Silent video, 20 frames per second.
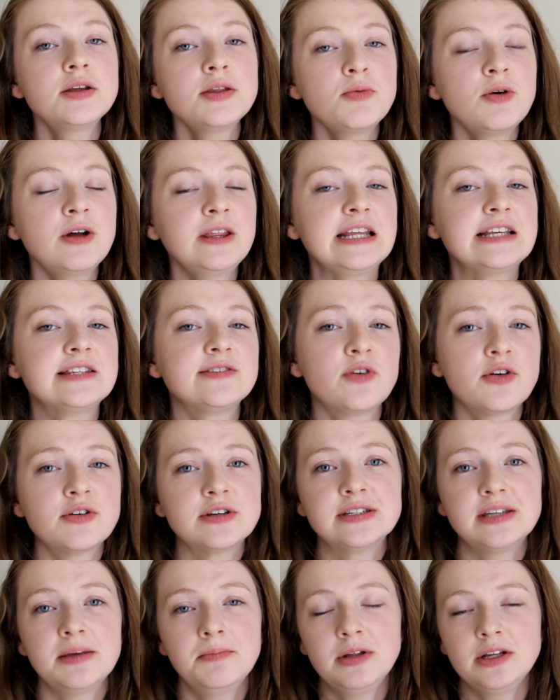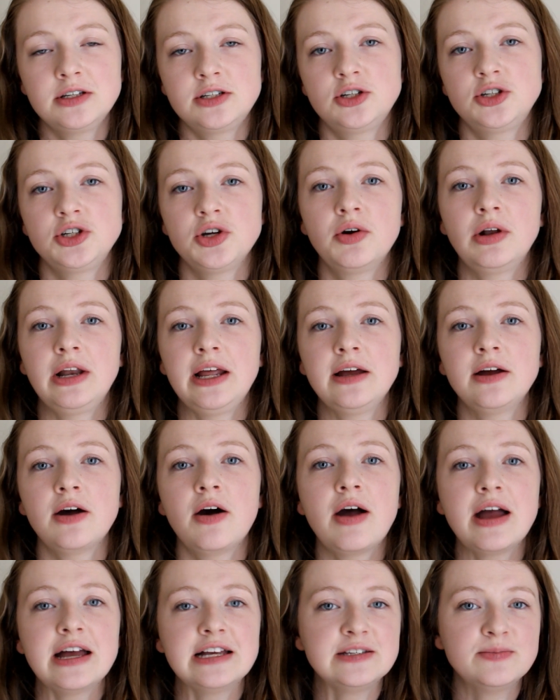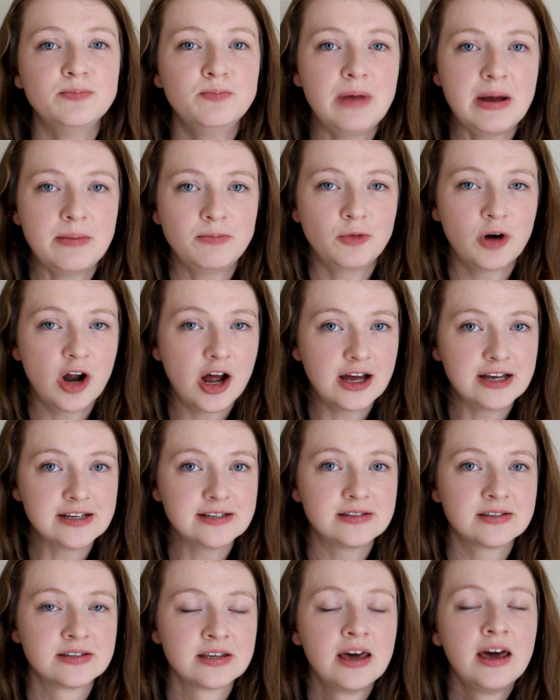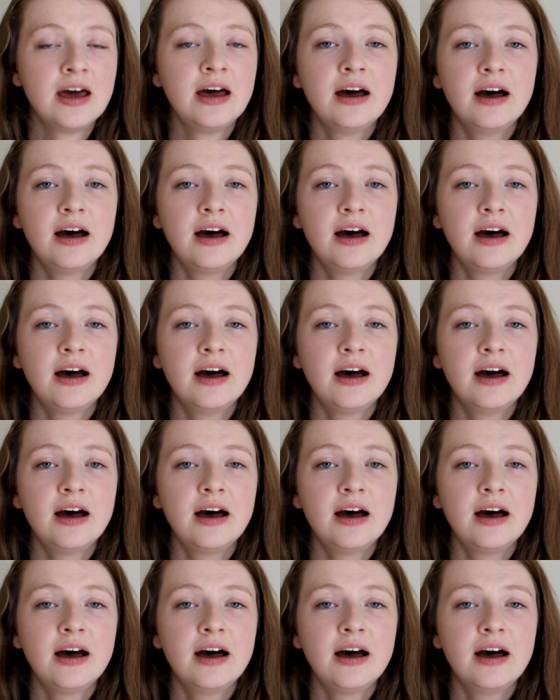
Another one that's very similar to Duolingo is Memrise.